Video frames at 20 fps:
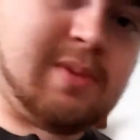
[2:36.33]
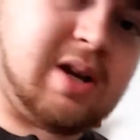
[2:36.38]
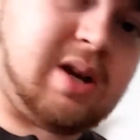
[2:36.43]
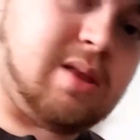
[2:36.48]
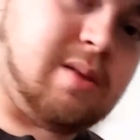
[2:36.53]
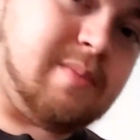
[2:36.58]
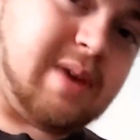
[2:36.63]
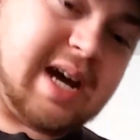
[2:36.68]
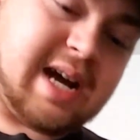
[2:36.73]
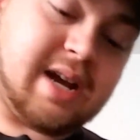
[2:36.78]
be on
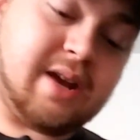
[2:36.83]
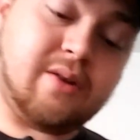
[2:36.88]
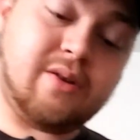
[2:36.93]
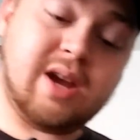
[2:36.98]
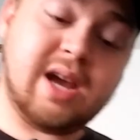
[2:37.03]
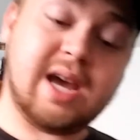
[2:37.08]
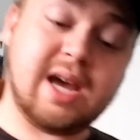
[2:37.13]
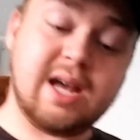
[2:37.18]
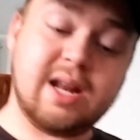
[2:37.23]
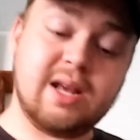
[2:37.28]
the back of your
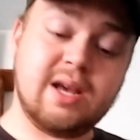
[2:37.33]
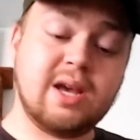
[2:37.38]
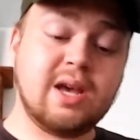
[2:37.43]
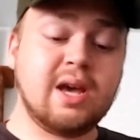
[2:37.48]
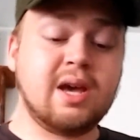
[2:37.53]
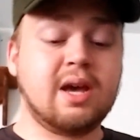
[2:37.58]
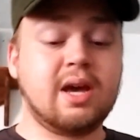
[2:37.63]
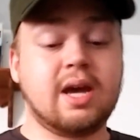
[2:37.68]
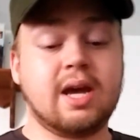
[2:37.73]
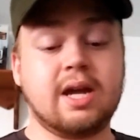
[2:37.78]
head,
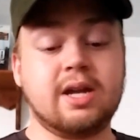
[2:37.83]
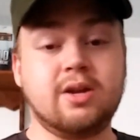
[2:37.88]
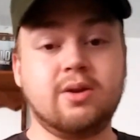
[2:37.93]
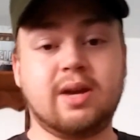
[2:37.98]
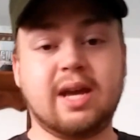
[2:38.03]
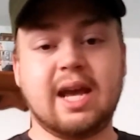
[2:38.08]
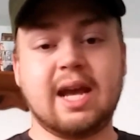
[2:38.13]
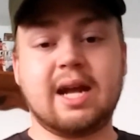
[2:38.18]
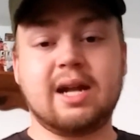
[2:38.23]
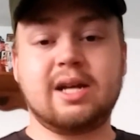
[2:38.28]
and you
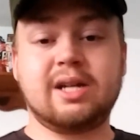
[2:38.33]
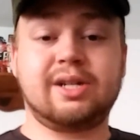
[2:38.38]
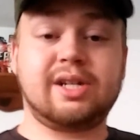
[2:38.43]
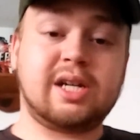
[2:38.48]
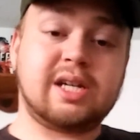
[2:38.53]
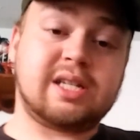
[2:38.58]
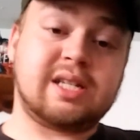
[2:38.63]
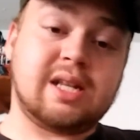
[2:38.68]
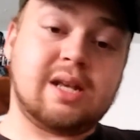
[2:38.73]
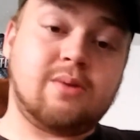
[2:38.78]
can
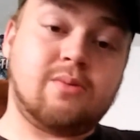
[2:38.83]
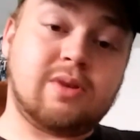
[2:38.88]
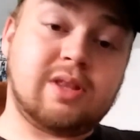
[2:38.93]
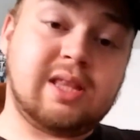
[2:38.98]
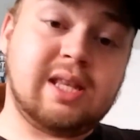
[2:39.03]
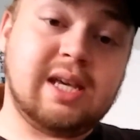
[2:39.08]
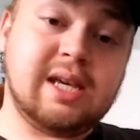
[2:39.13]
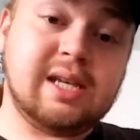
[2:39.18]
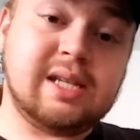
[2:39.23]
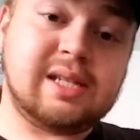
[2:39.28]
adjust it
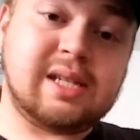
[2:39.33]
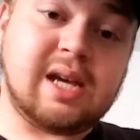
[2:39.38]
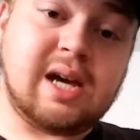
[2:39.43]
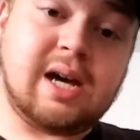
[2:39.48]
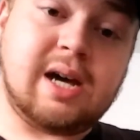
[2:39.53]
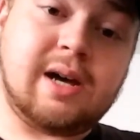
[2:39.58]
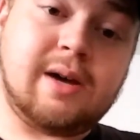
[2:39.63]
with these